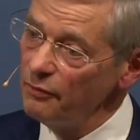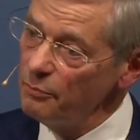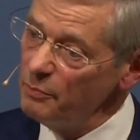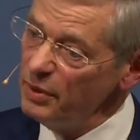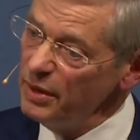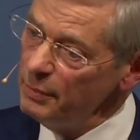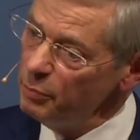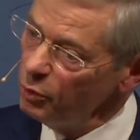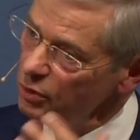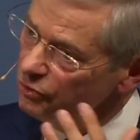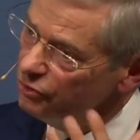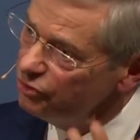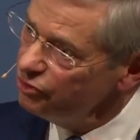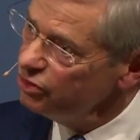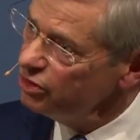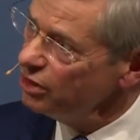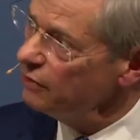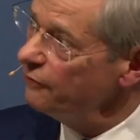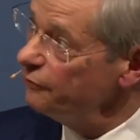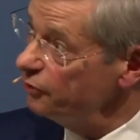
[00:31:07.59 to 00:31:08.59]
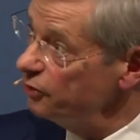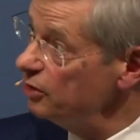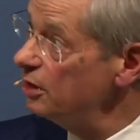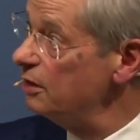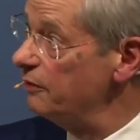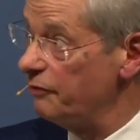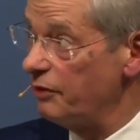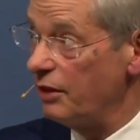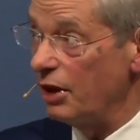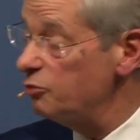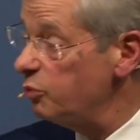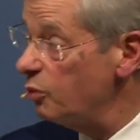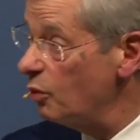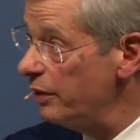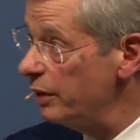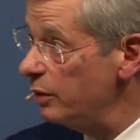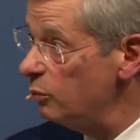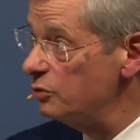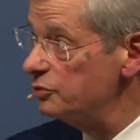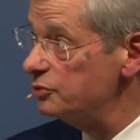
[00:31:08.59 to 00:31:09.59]
People can self-serve. That's what
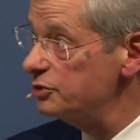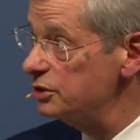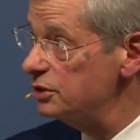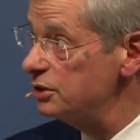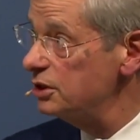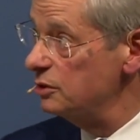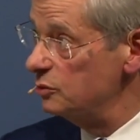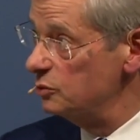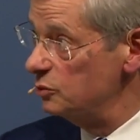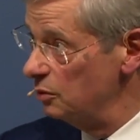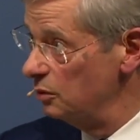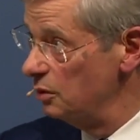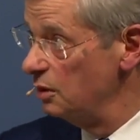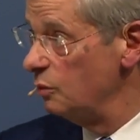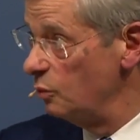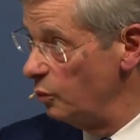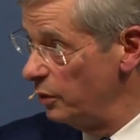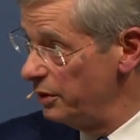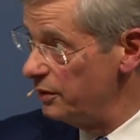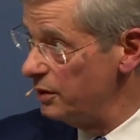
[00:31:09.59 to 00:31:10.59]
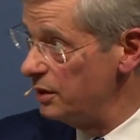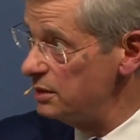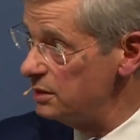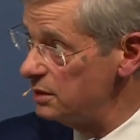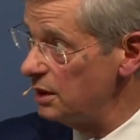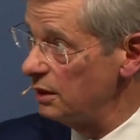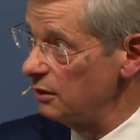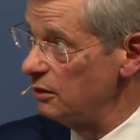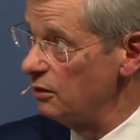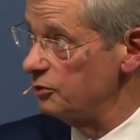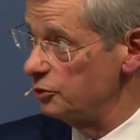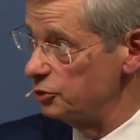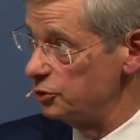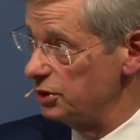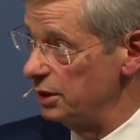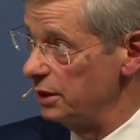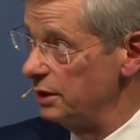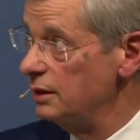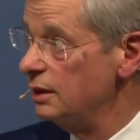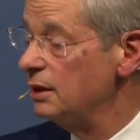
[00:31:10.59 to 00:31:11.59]
they want to do with this
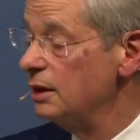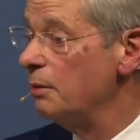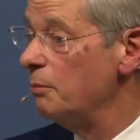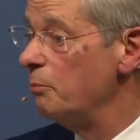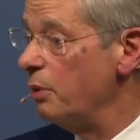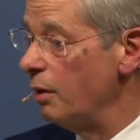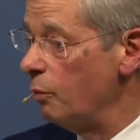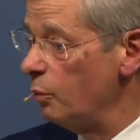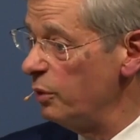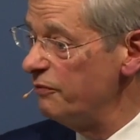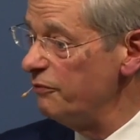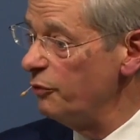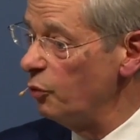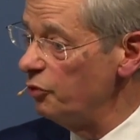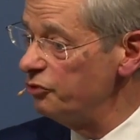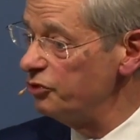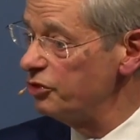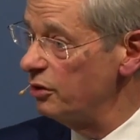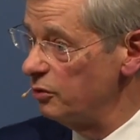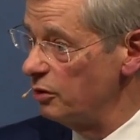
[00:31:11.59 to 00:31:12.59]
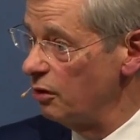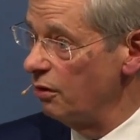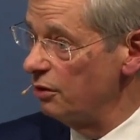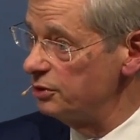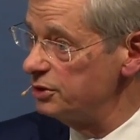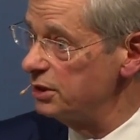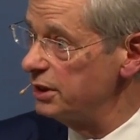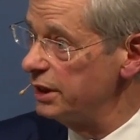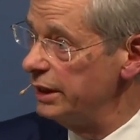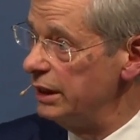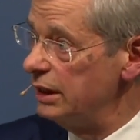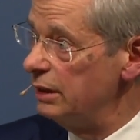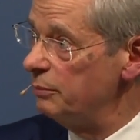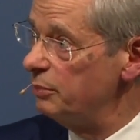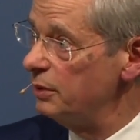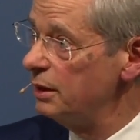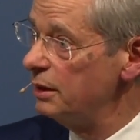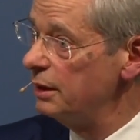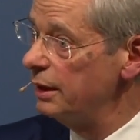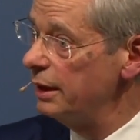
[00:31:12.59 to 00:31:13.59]
technology. But we've also got to keep
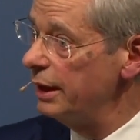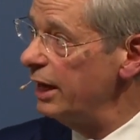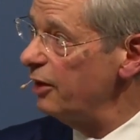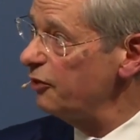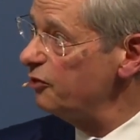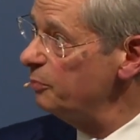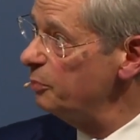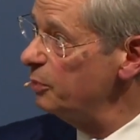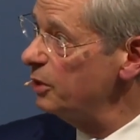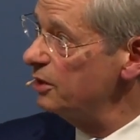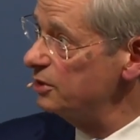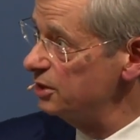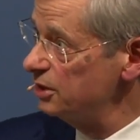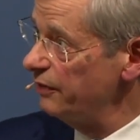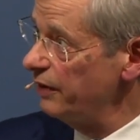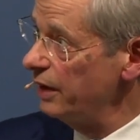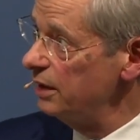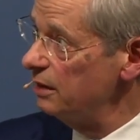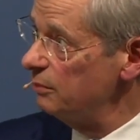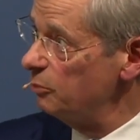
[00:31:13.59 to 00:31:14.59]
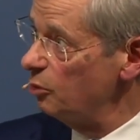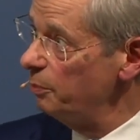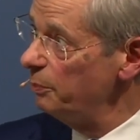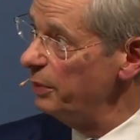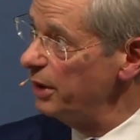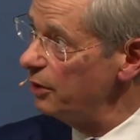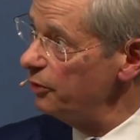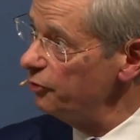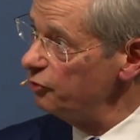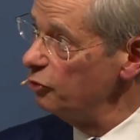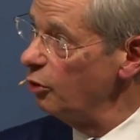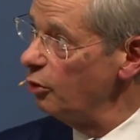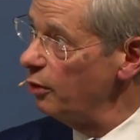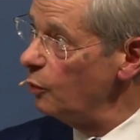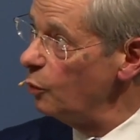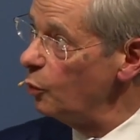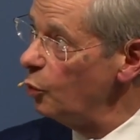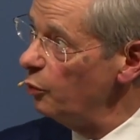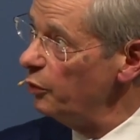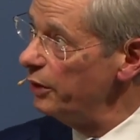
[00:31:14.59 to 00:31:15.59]
experts available, because not
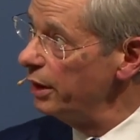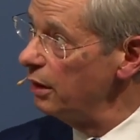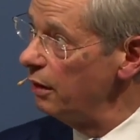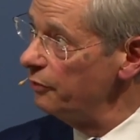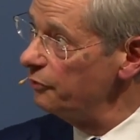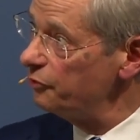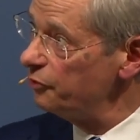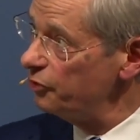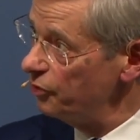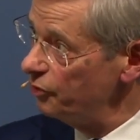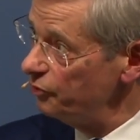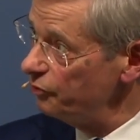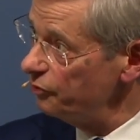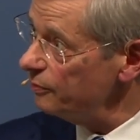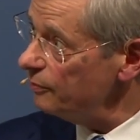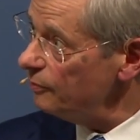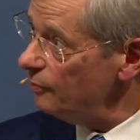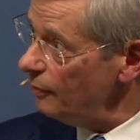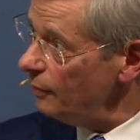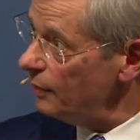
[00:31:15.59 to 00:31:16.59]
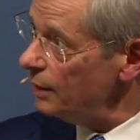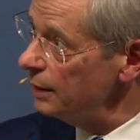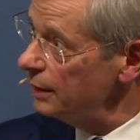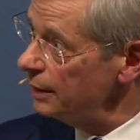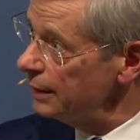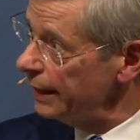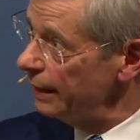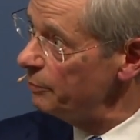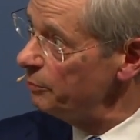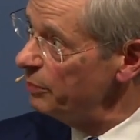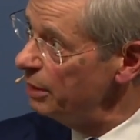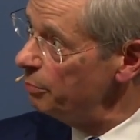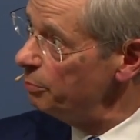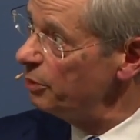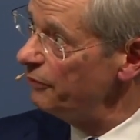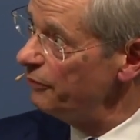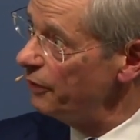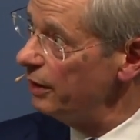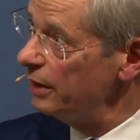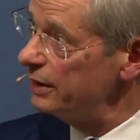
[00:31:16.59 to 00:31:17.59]
all the answers can be
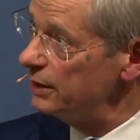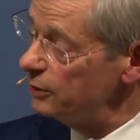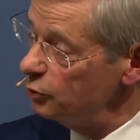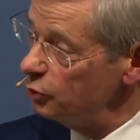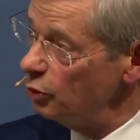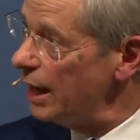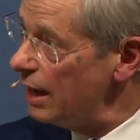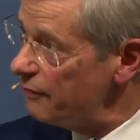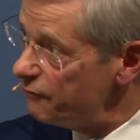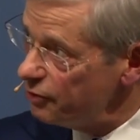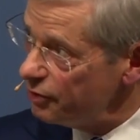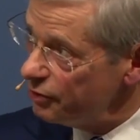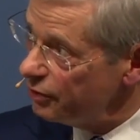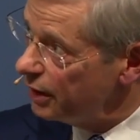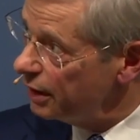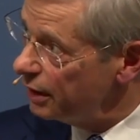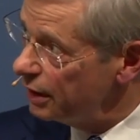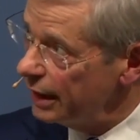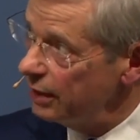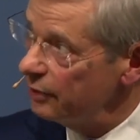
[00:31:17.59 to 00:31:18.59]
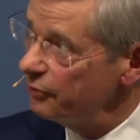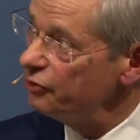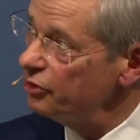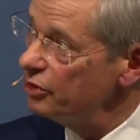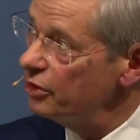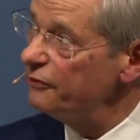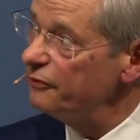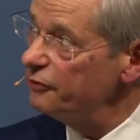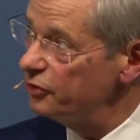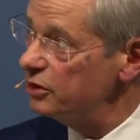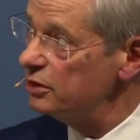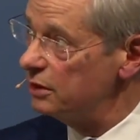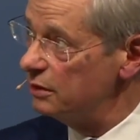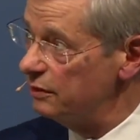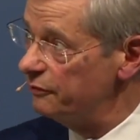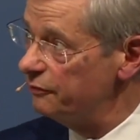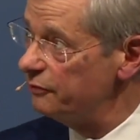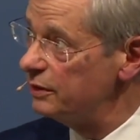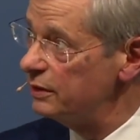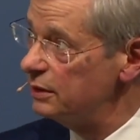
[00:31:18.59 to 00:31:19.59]
provided. Not everything can
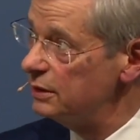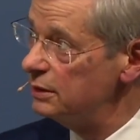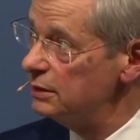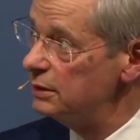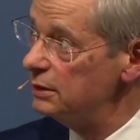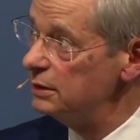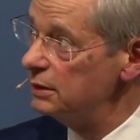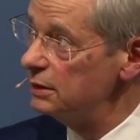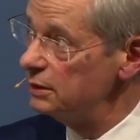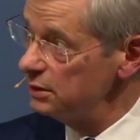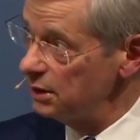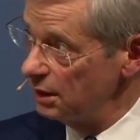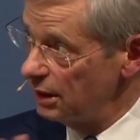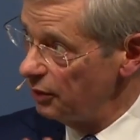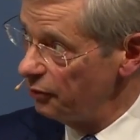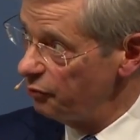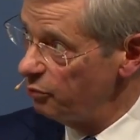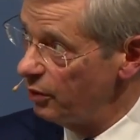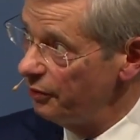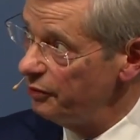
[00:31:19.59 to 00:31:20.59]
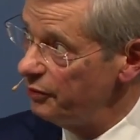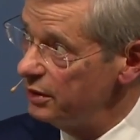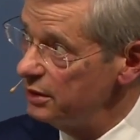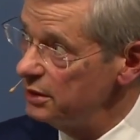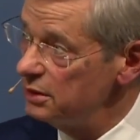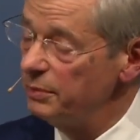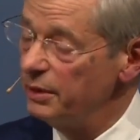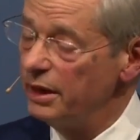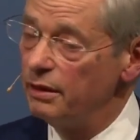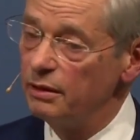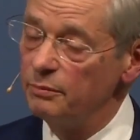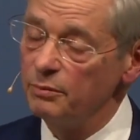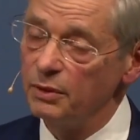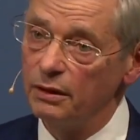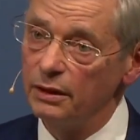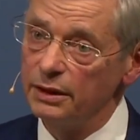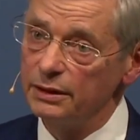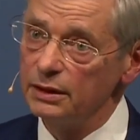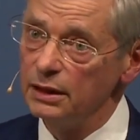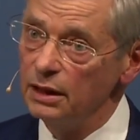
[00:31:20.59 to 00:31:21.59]
self-serve. So that's one thing to bear in
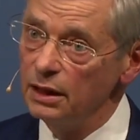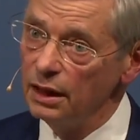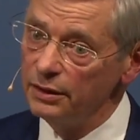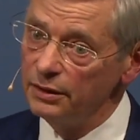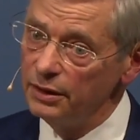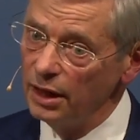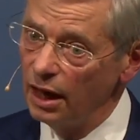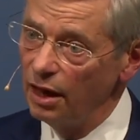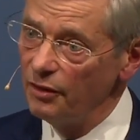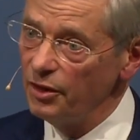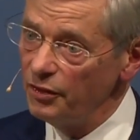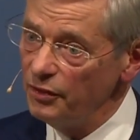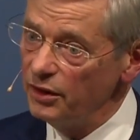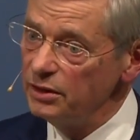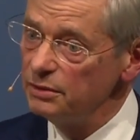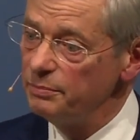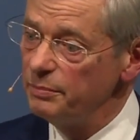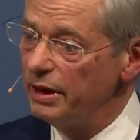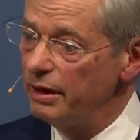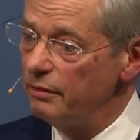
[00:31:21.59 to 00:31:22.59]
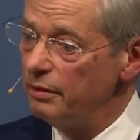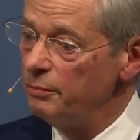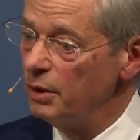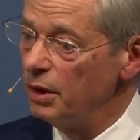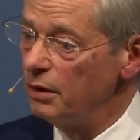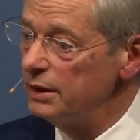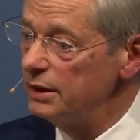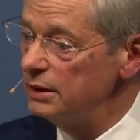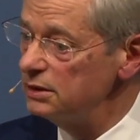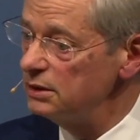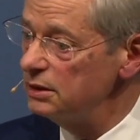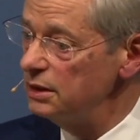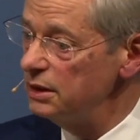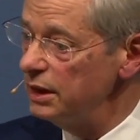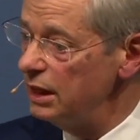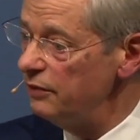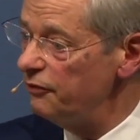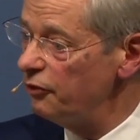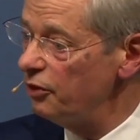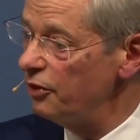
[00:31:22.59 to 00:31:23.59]
mind. The other thing to bear in mind is the
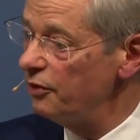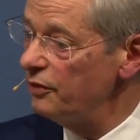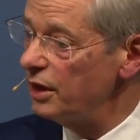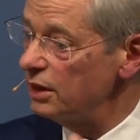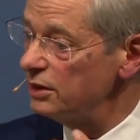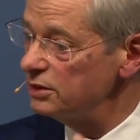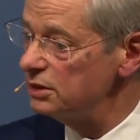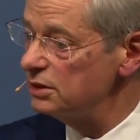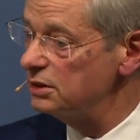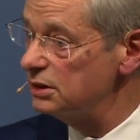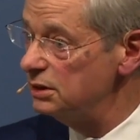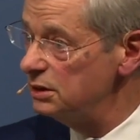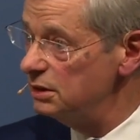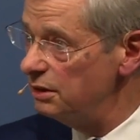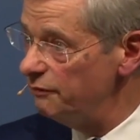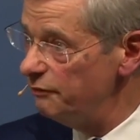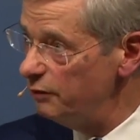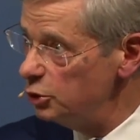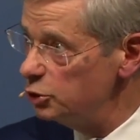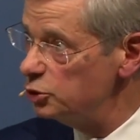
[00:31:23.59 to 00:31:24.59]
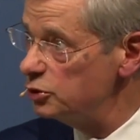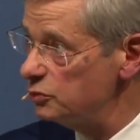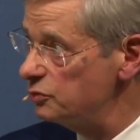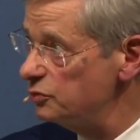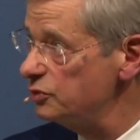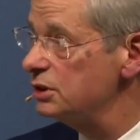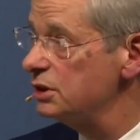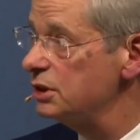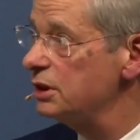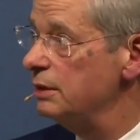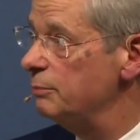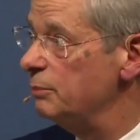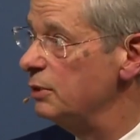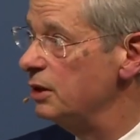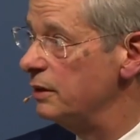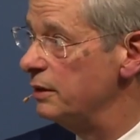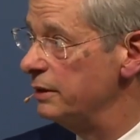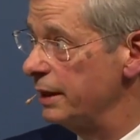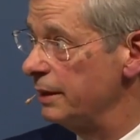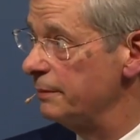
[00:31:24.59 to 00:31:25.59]
need for us as individuals to keep
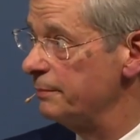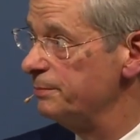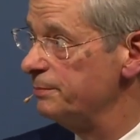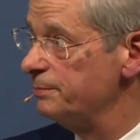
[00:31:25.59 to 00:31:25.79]
learning.